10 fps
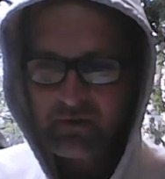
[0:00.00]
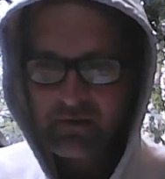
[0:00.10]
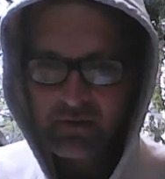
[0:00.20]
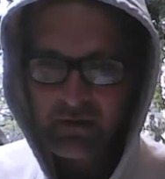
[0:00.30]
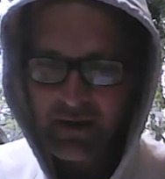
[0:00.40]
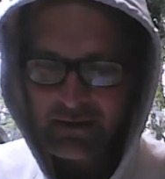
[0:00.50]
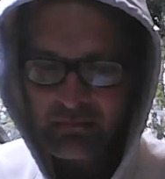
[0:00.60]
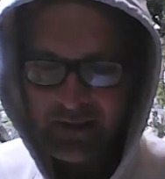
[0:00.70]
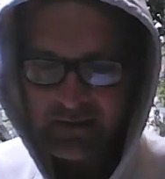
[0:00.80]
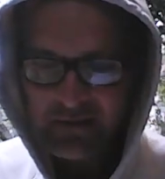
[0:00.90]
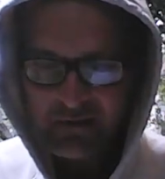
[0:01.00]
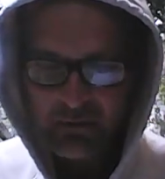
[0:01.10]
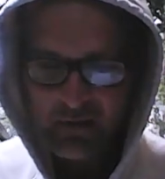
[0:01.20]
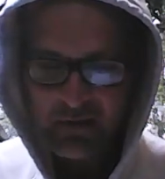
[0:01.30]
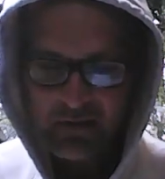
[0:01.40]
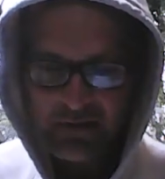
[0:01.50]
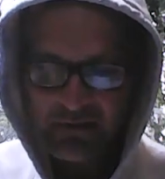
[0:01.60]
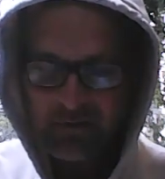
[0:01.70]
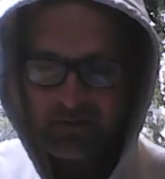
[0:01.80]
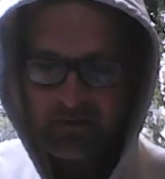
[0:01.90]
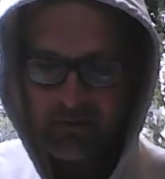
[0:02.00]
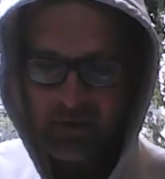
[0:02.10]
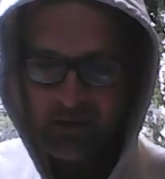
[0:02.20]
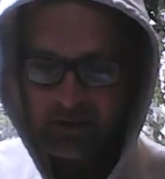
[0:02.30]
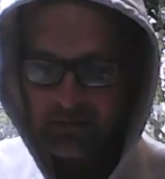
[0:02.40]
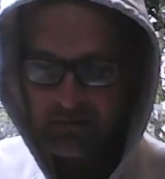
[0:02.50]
do a lot of maintenance work along the way.